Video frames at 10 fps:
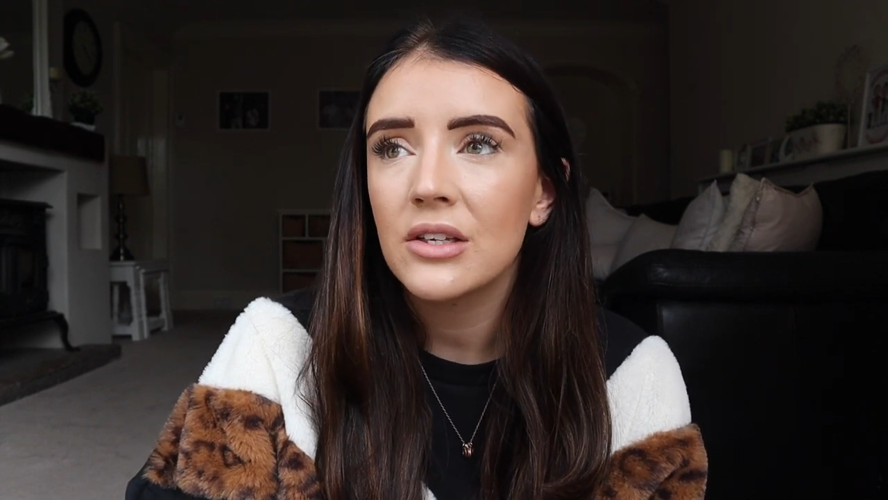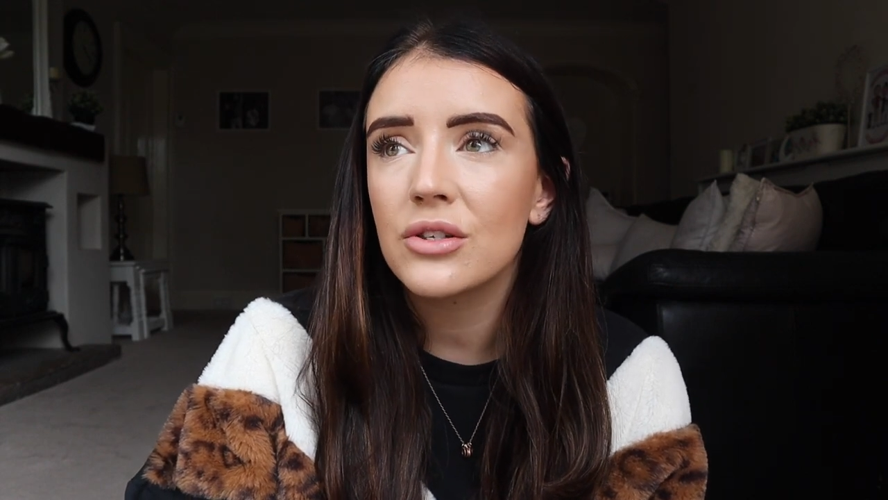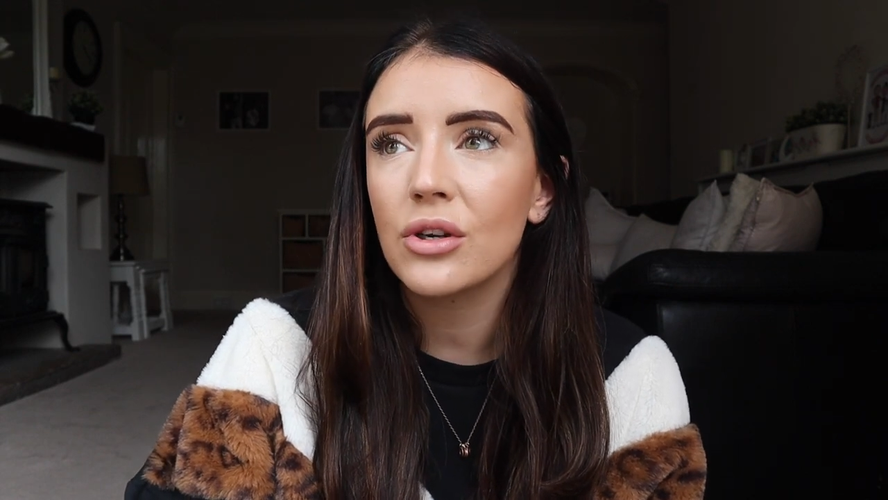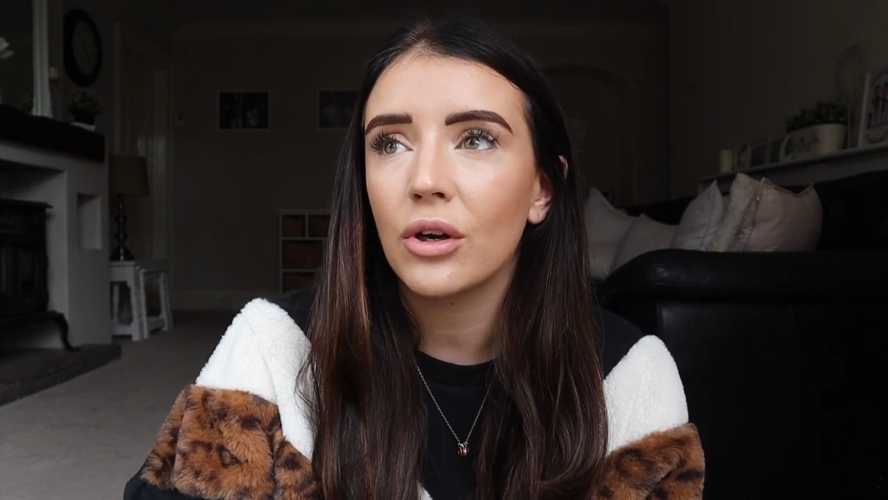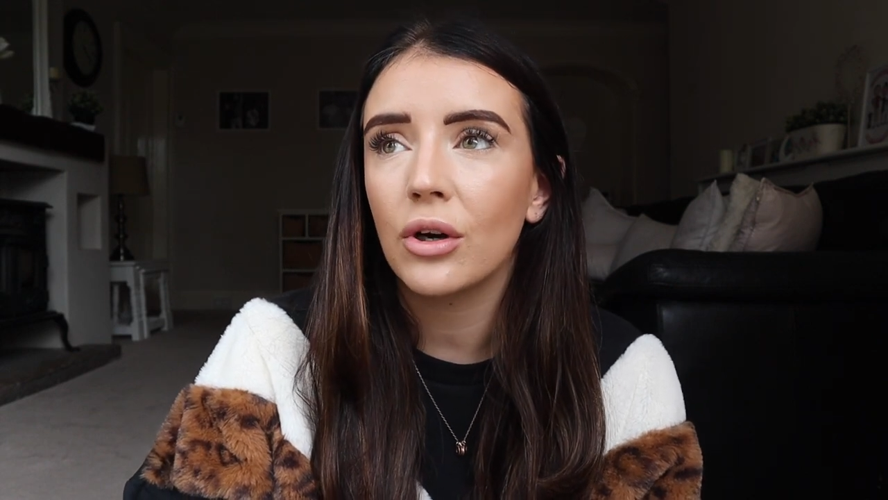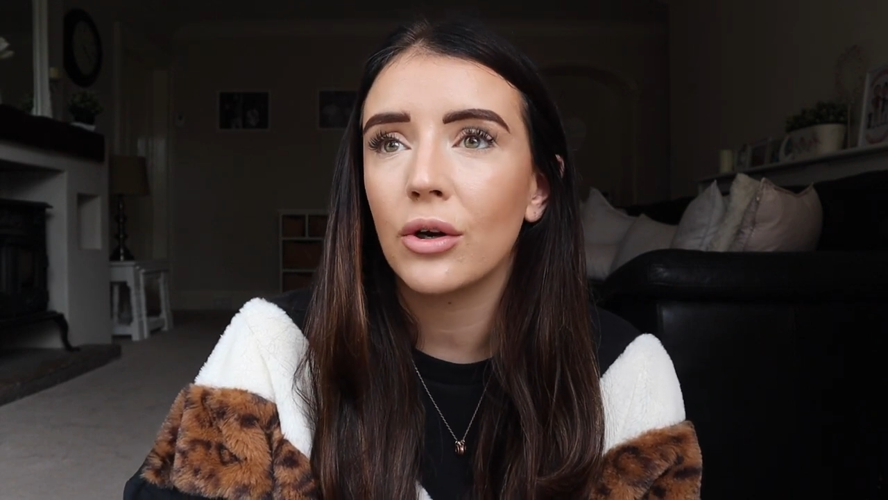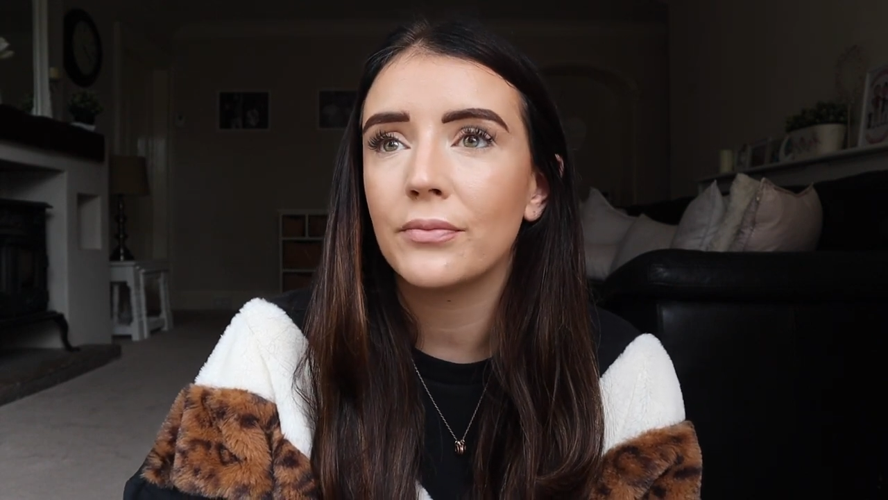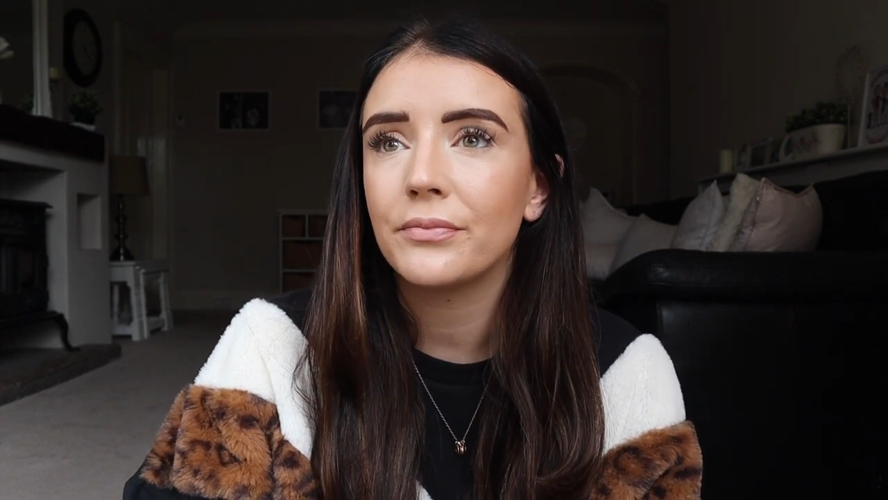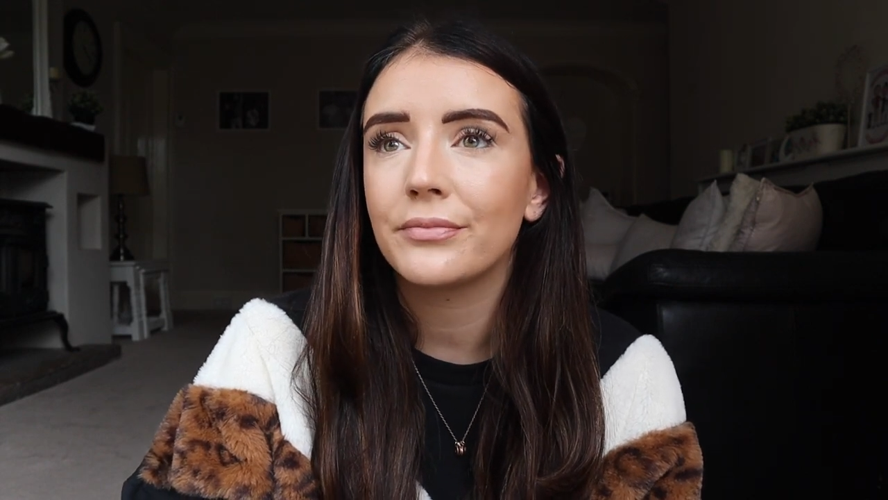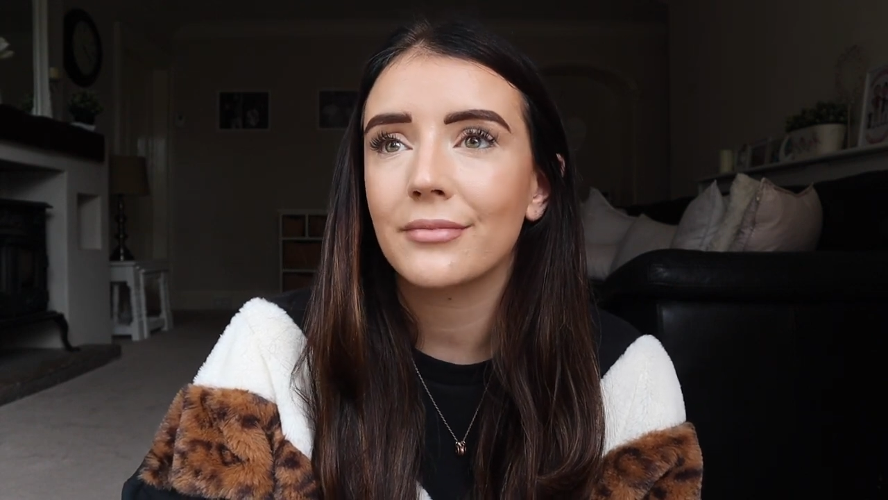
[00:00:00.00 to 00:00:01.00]

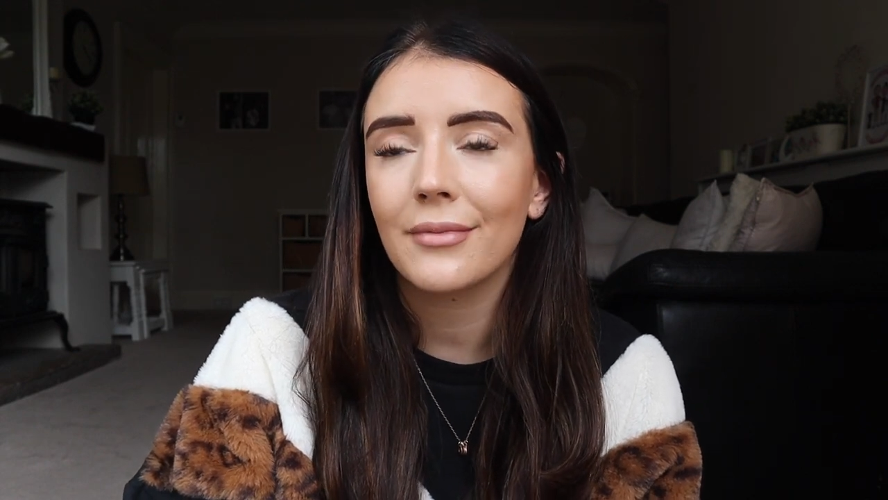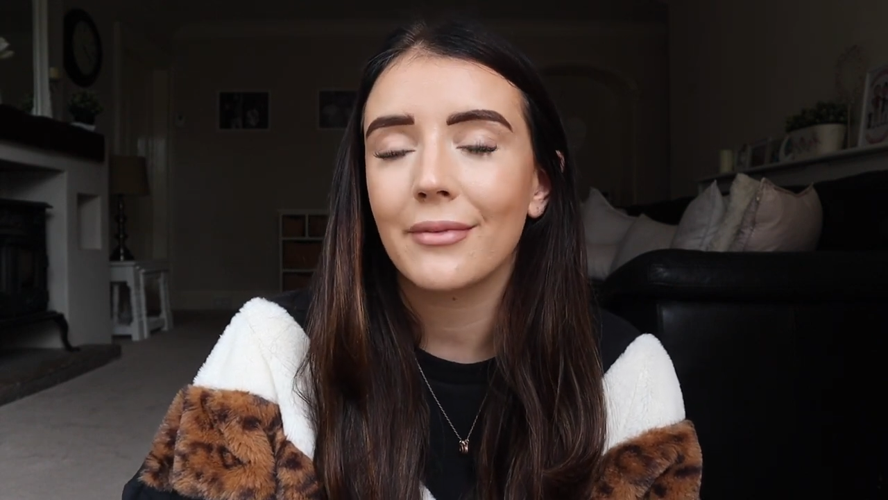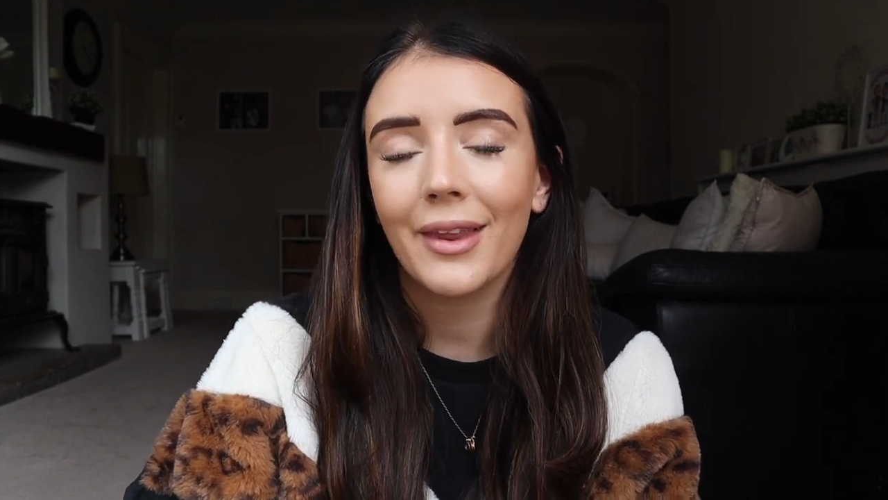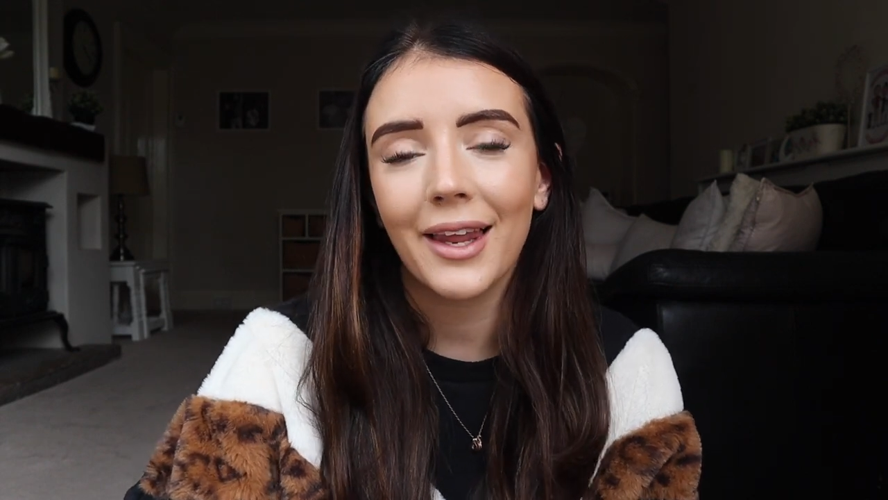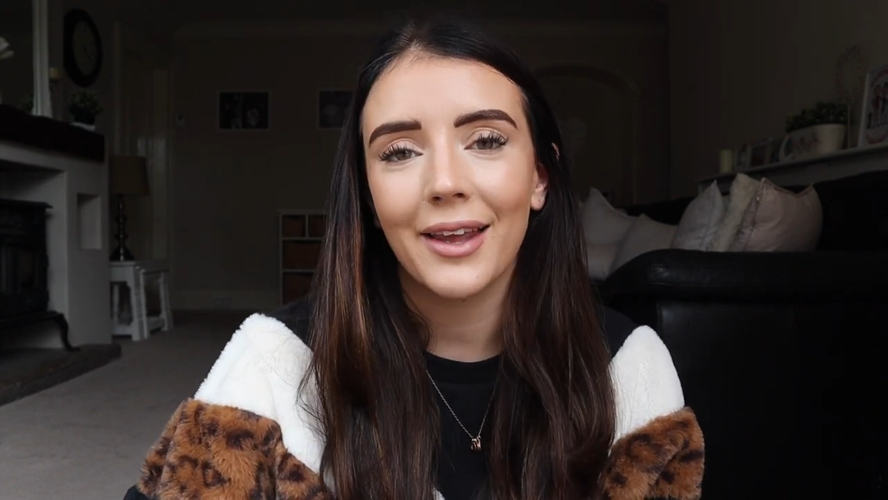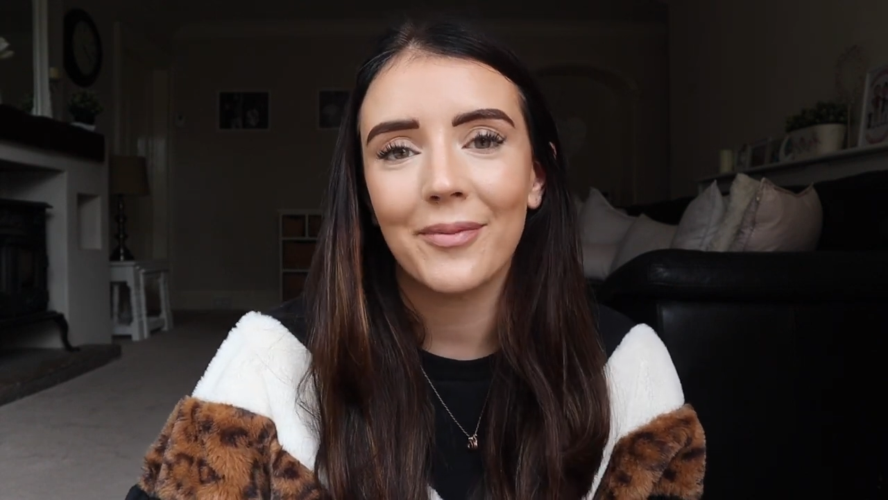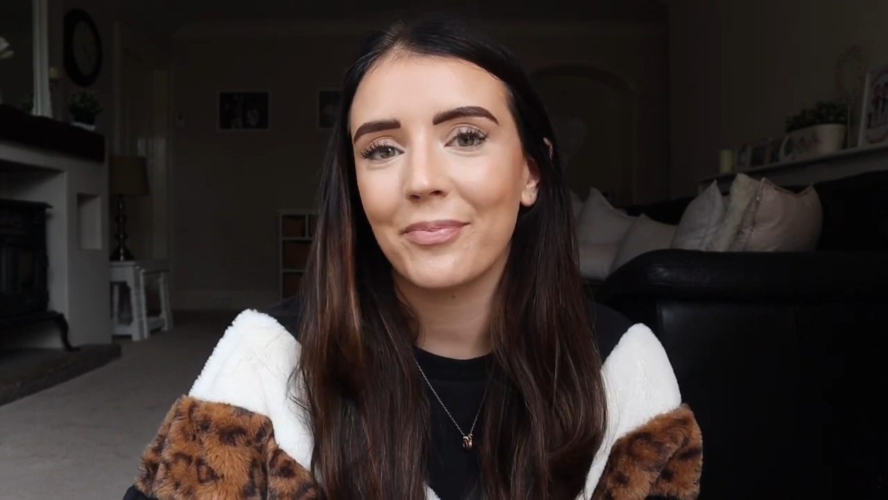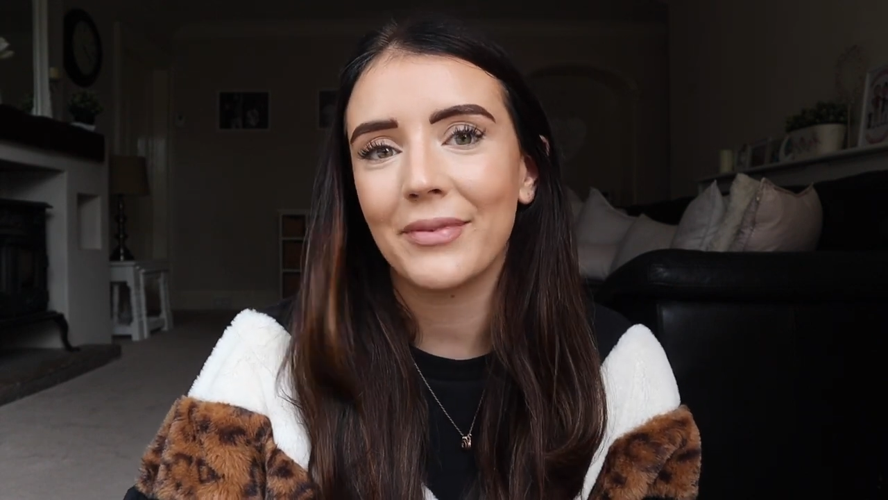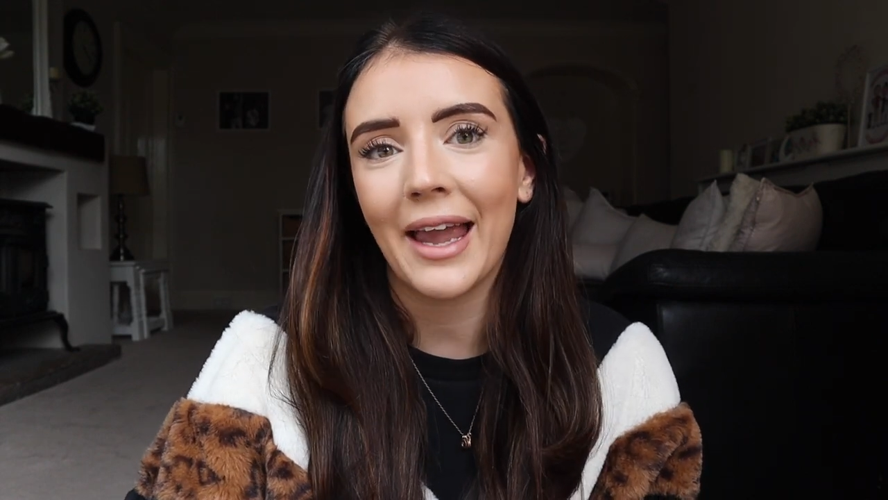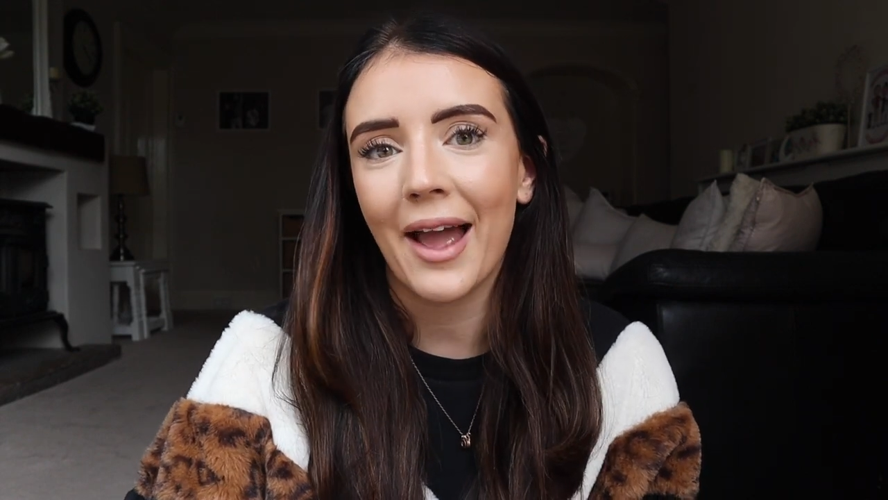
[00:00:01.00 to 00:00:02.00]
So
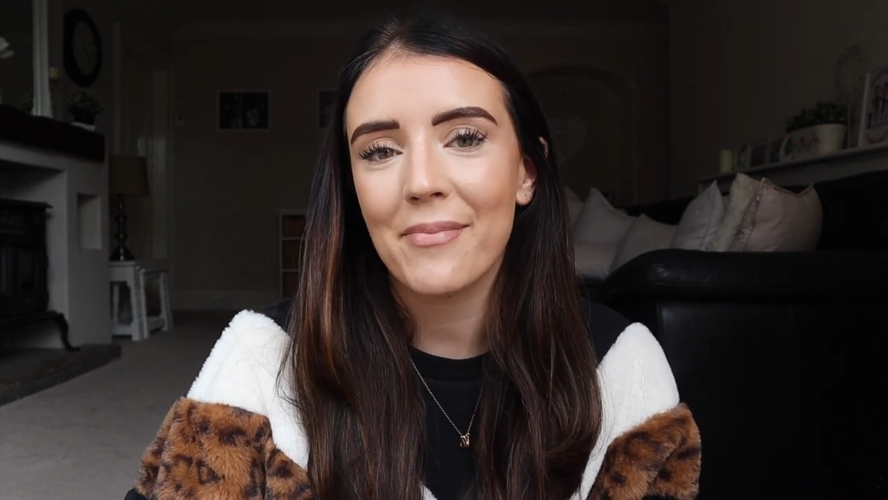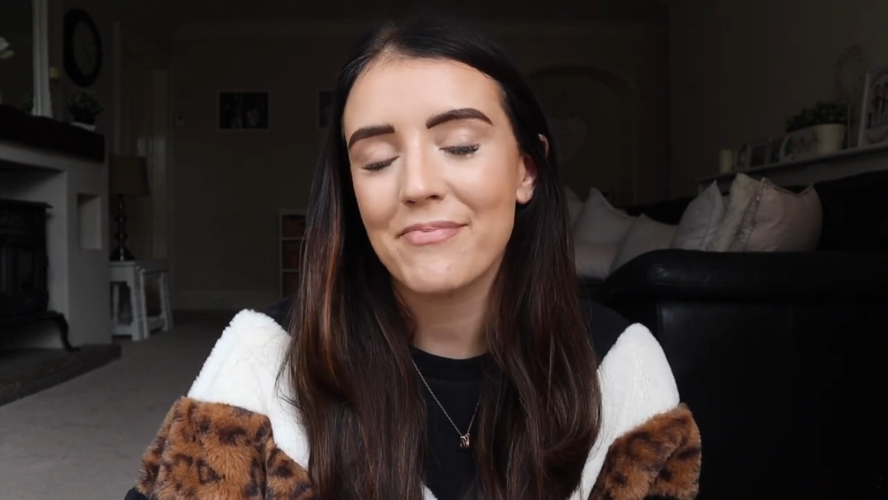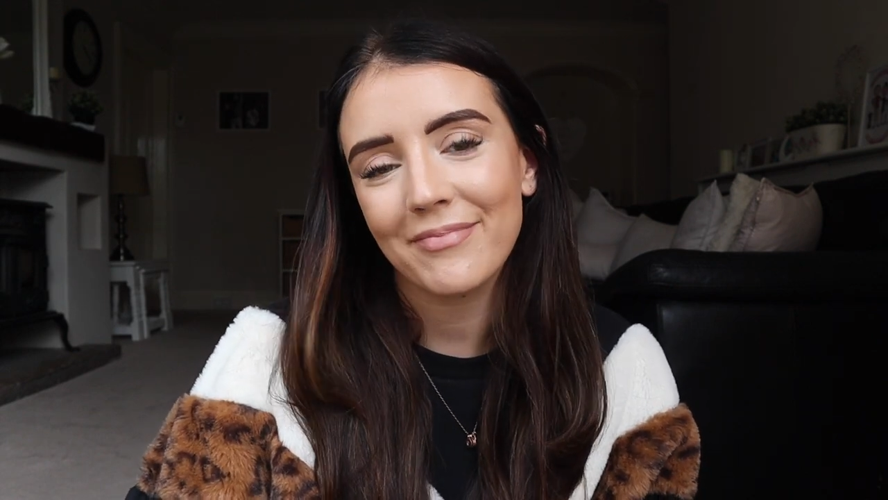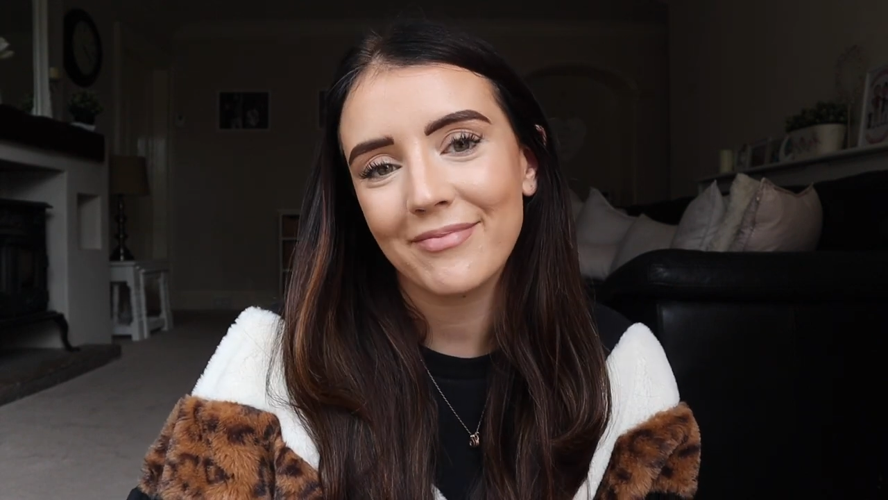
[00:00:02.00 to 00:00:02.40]
yeah,